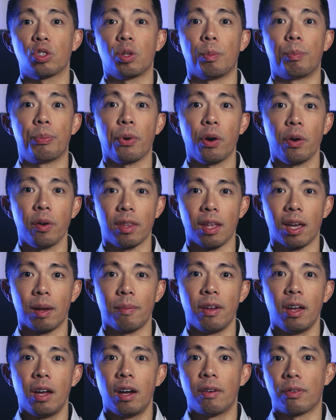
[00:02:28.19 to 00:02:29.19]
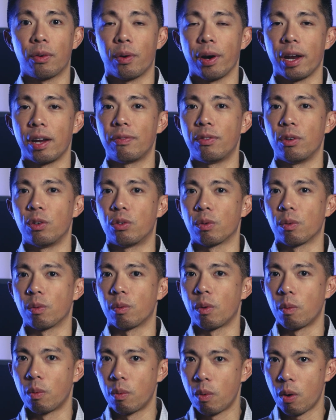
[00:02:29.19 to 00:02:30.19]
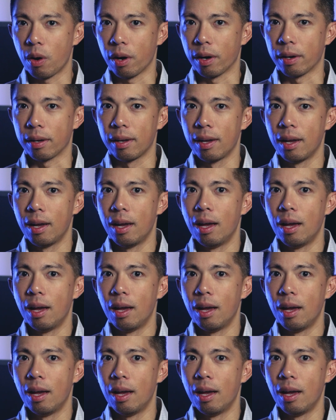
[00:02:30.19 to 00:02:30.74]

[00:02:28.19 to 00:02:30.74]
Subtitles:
to burn them for a future reward.